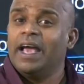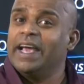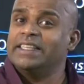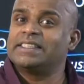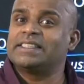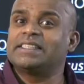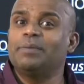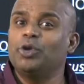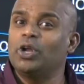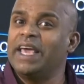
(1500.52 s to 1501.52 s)
It's
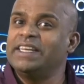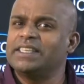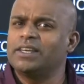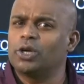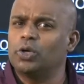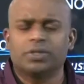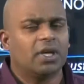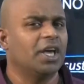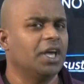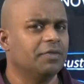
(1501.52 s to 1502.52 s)
stimulating growth.
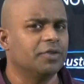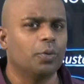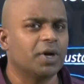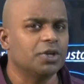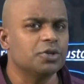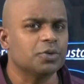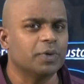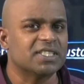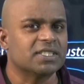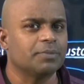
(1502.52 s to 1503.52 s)
If you don't want to use the
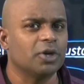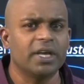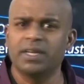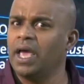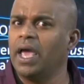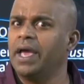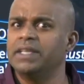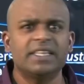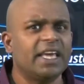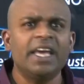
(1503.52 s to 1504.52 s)
word stimulate,
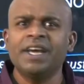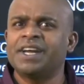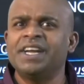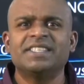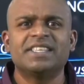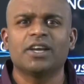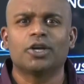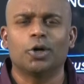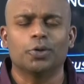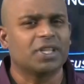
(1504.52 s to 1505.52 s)
it's increasing
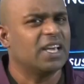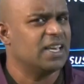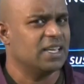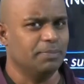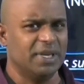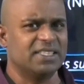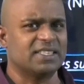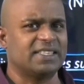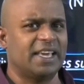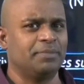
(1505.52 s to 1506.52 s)
growth. Means the
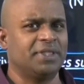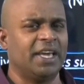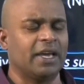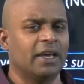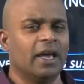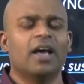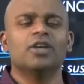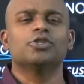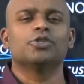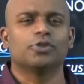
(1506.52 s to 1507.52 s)
same thing.
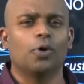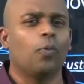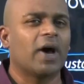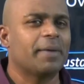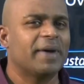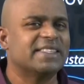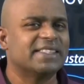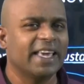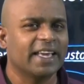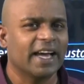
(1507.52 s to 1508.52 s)
So what am I
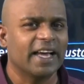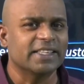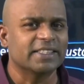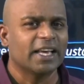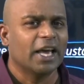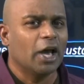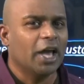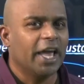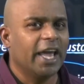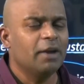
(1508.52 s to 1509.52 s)
saying, guys?
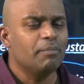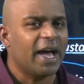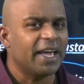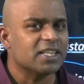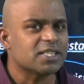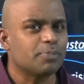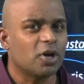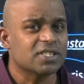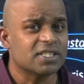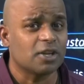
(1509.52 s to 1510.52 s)
In my
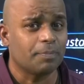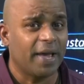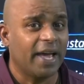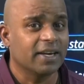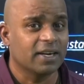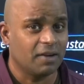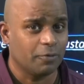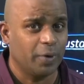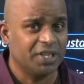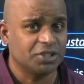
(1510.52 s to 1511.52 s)
responses on paragraph
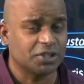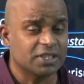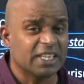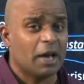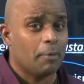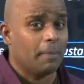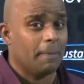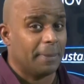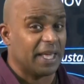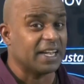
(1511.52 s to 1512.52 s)
questions,
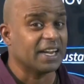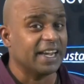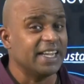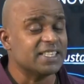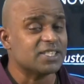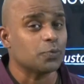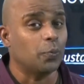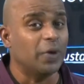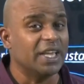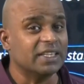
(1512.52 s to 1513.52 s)
the greatest
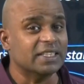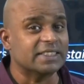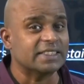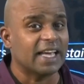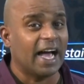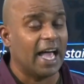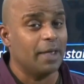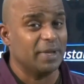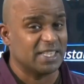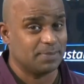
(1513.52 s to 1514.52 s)
weakness I
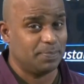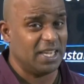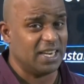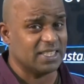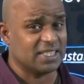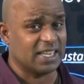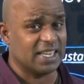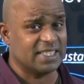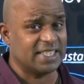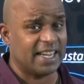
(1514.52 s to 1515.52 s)
am experiencing
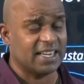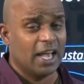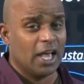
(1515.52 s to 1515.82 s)
is that